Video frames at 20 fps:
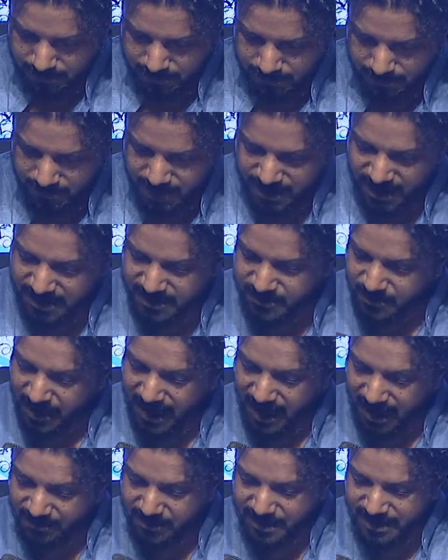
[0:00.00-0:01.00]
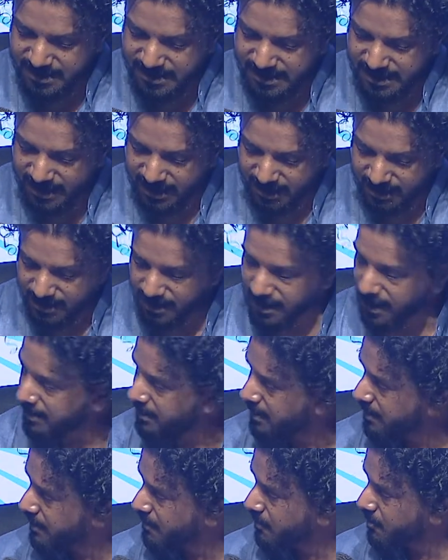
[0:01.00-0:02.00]
But as we have been seeing,
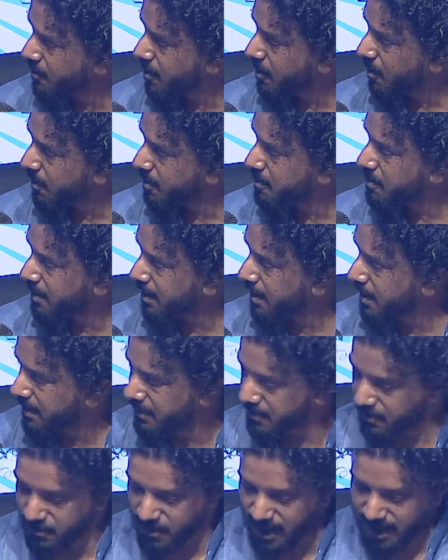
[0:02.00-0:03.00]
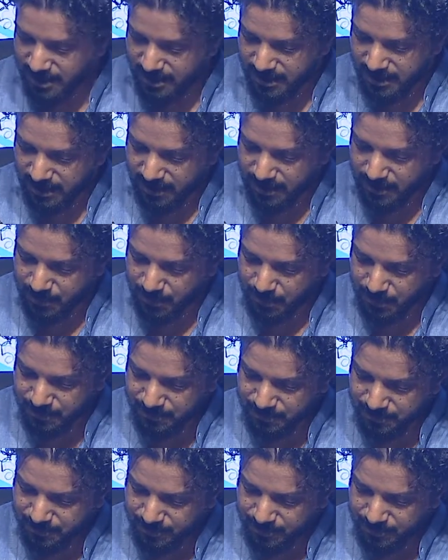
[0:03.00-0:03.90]
Gandhi's theology is radically new.